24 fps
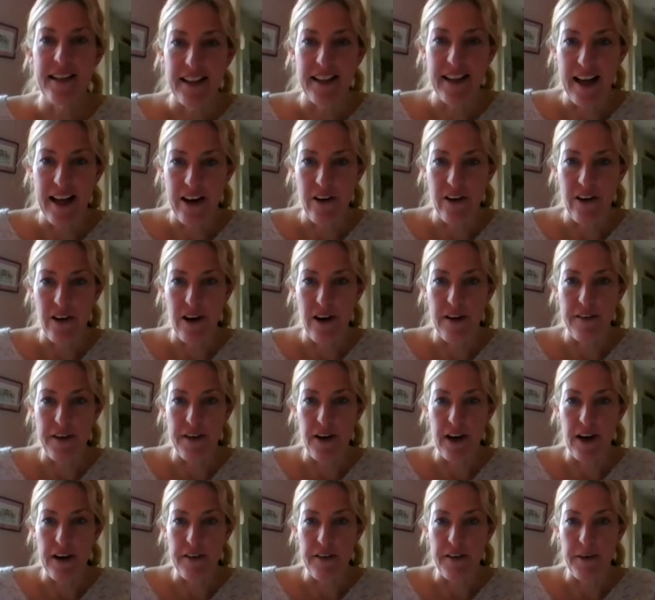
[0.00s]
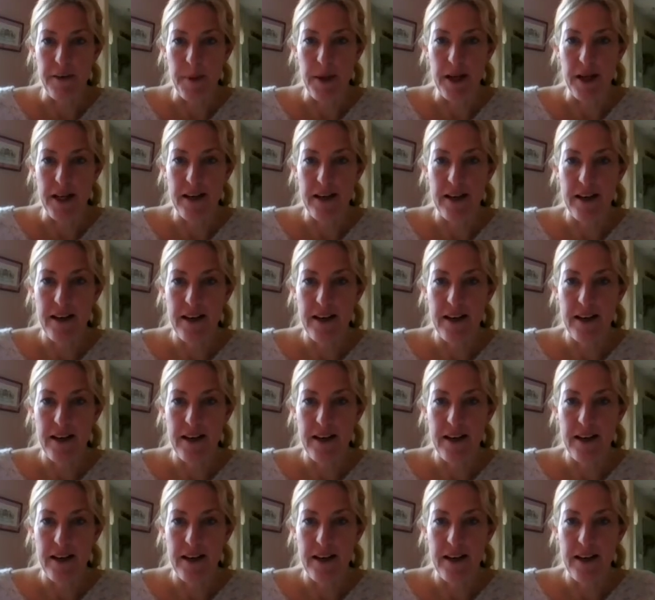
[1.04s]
letter of our alphabet,